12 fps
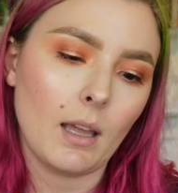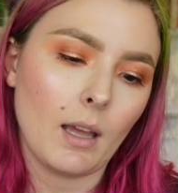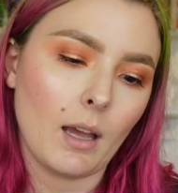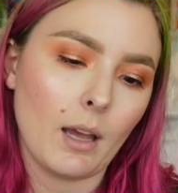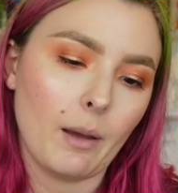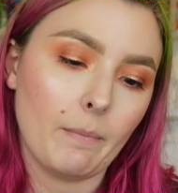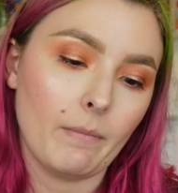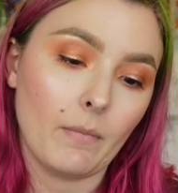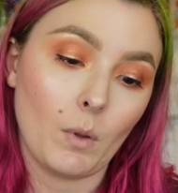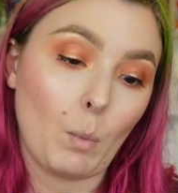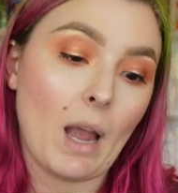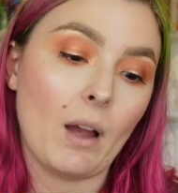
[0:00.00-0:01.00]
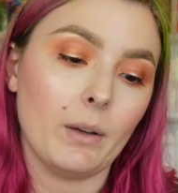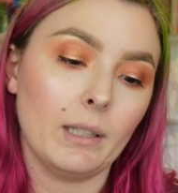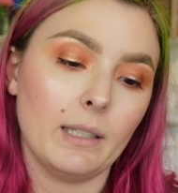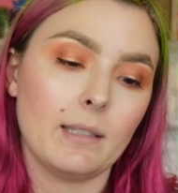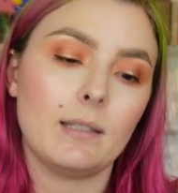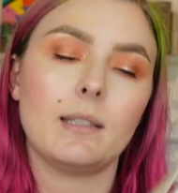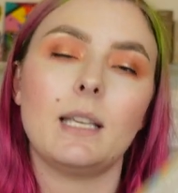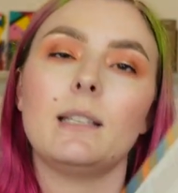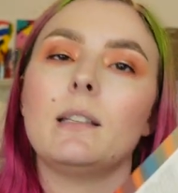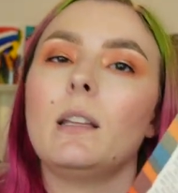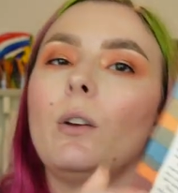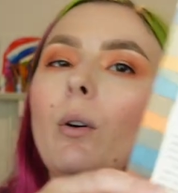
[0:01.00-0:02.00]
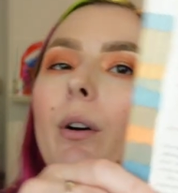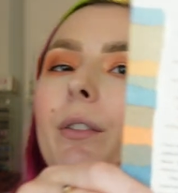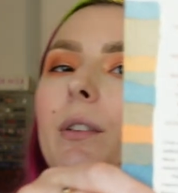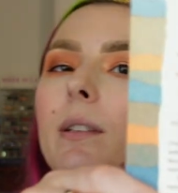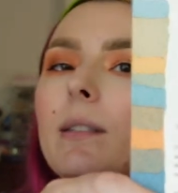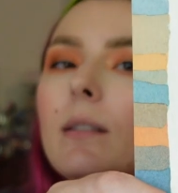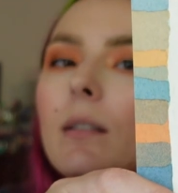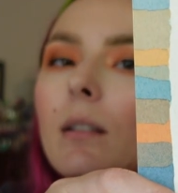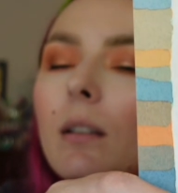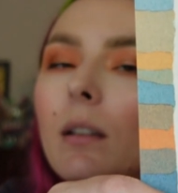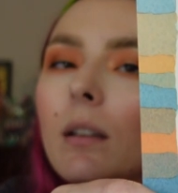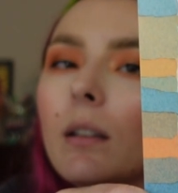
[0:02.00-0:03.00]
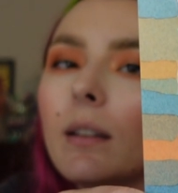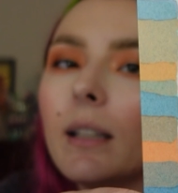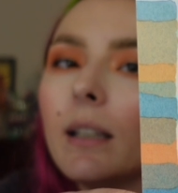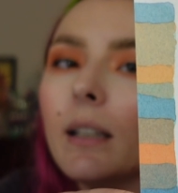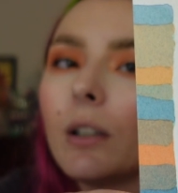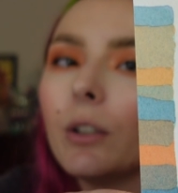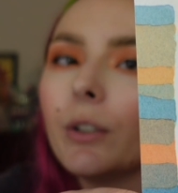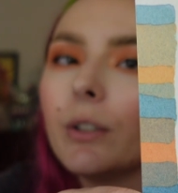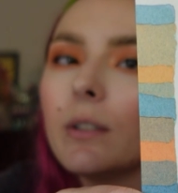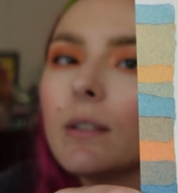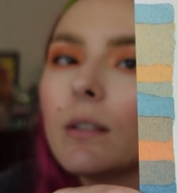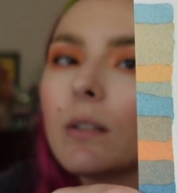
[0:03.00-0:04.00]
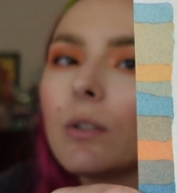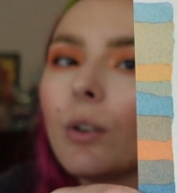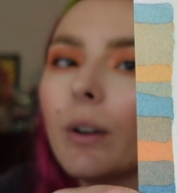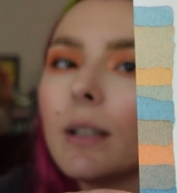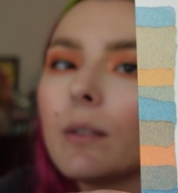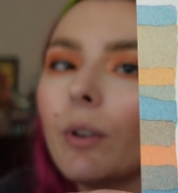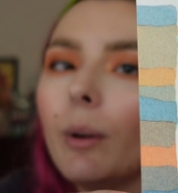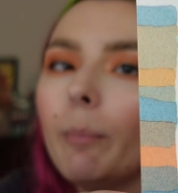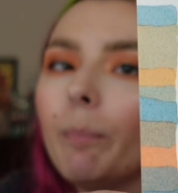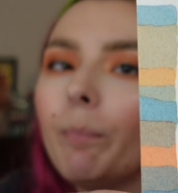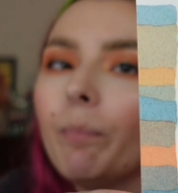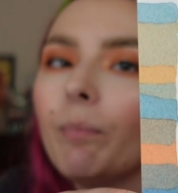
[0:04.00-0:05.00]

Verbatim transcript: Um, wow, it lists these are the authors that it includes stories from.